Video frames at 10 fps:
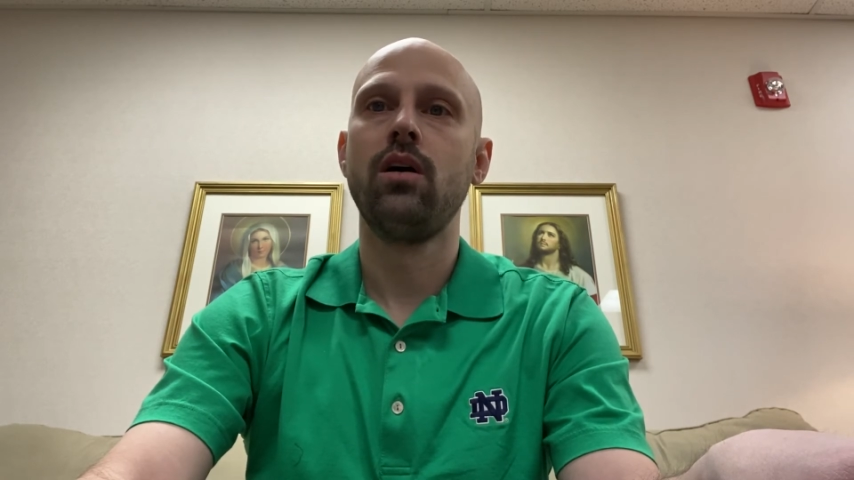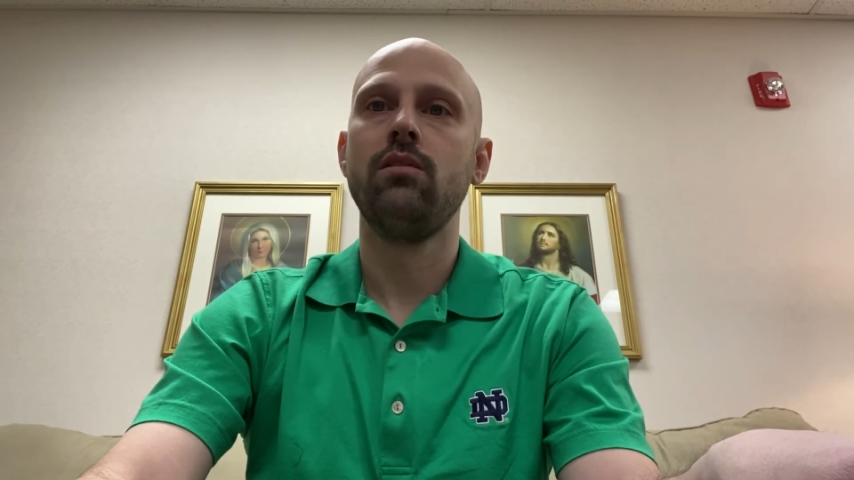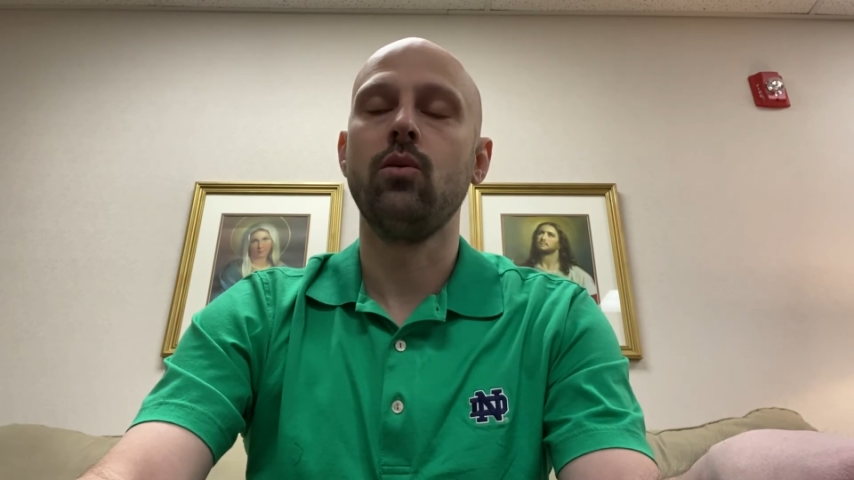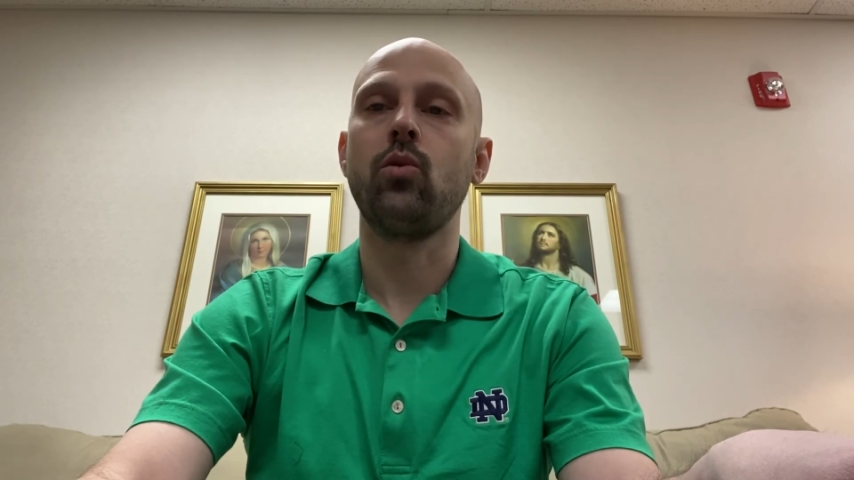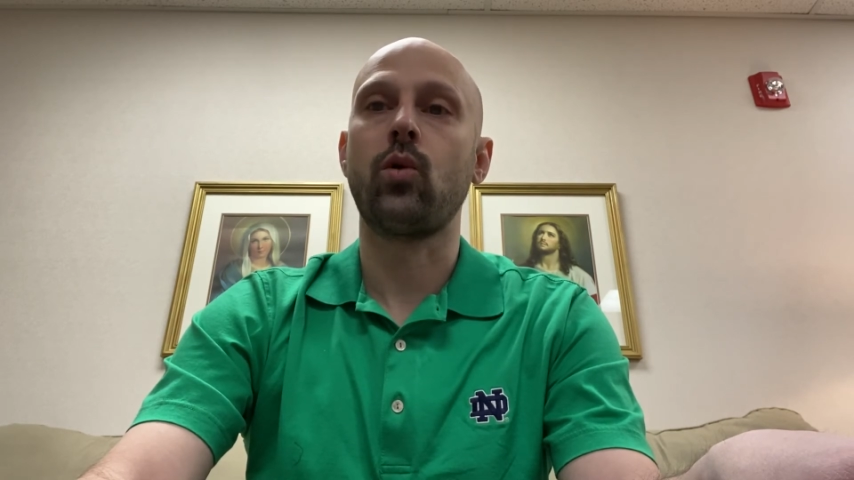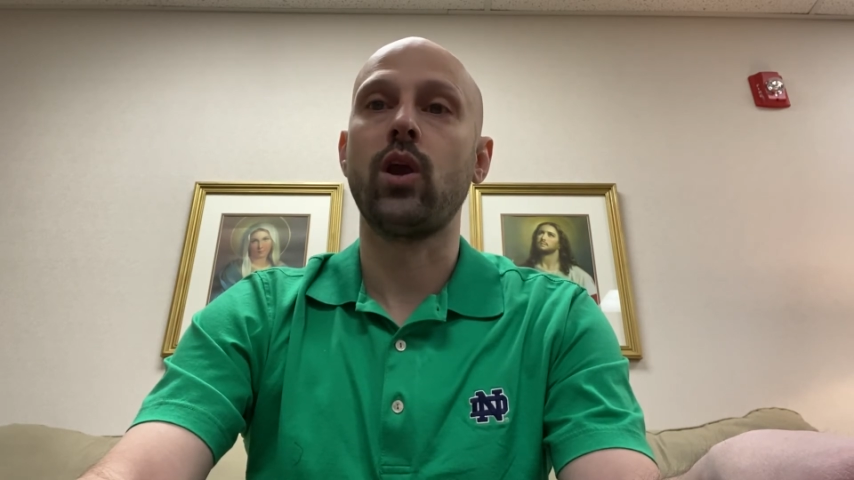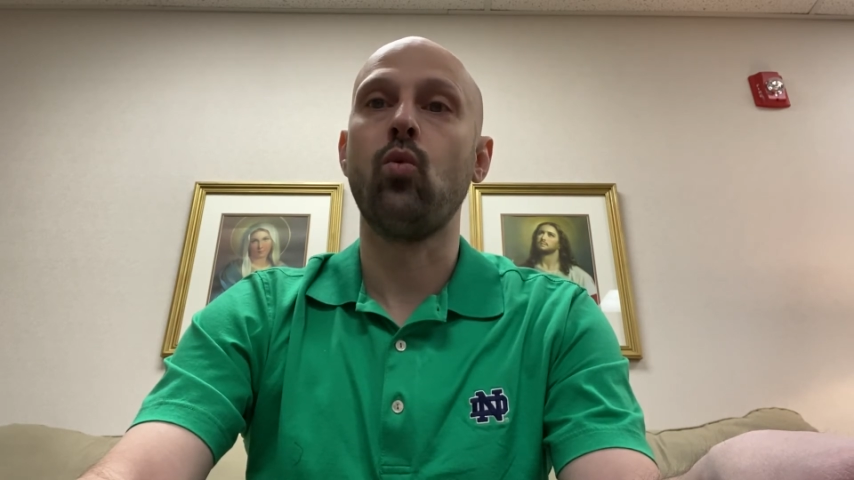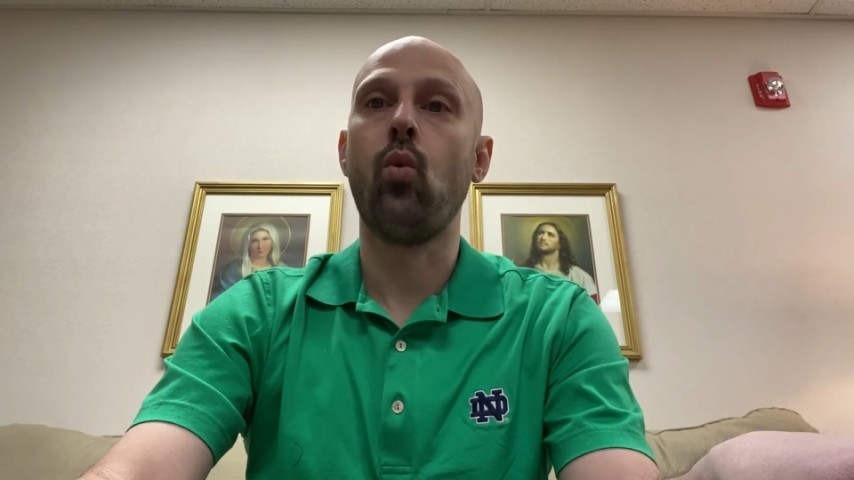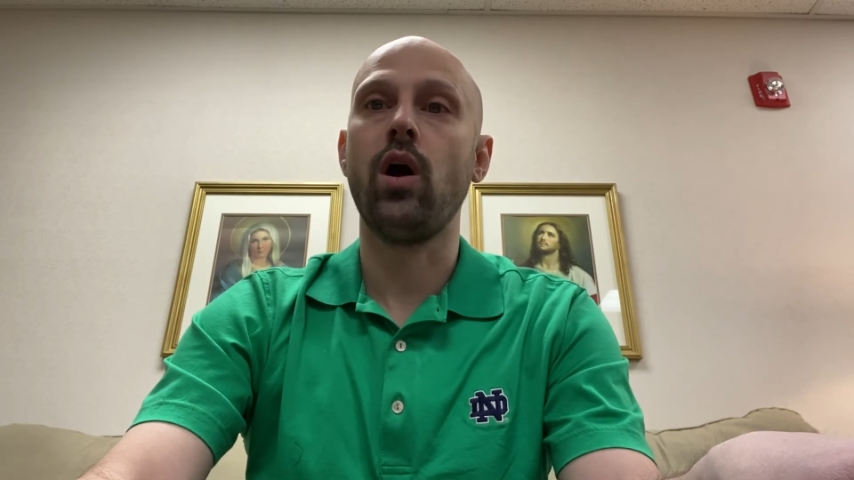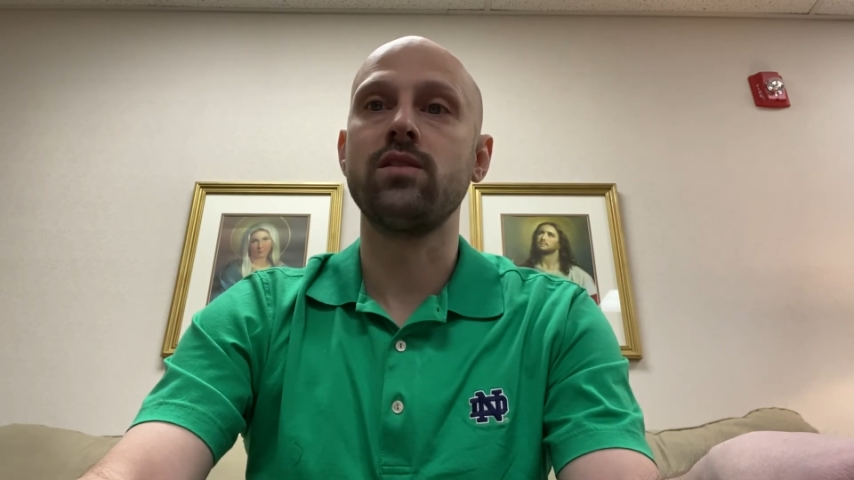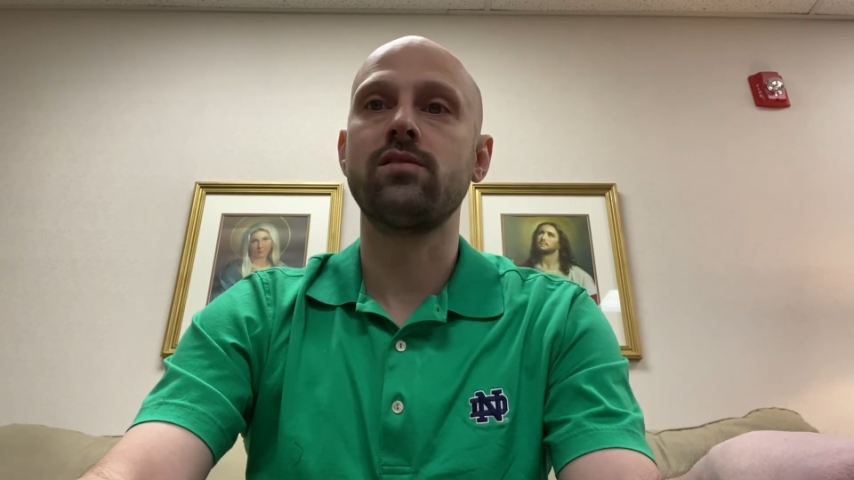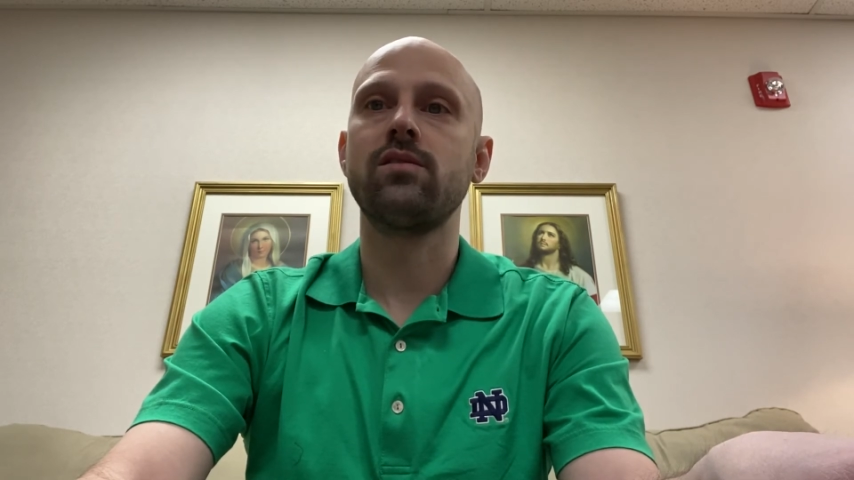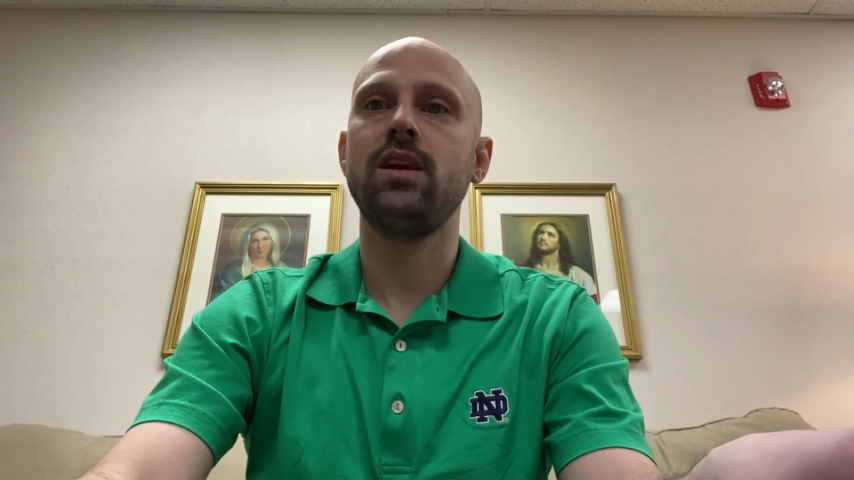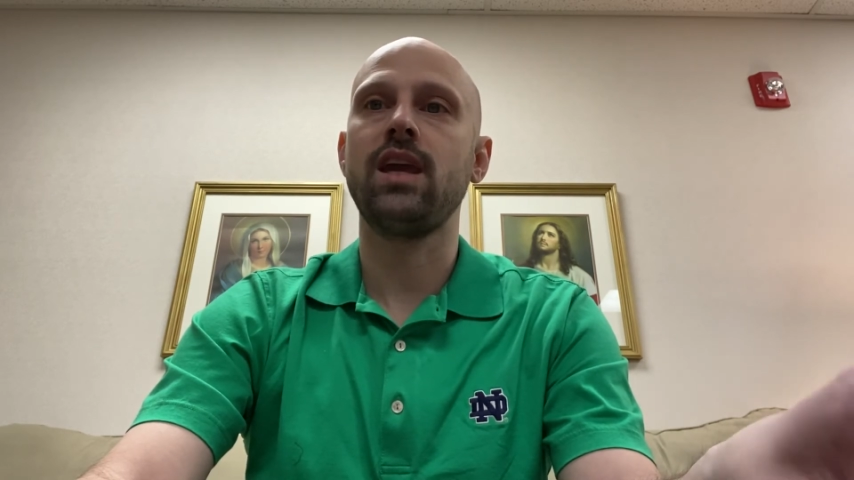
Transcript: that would ring once he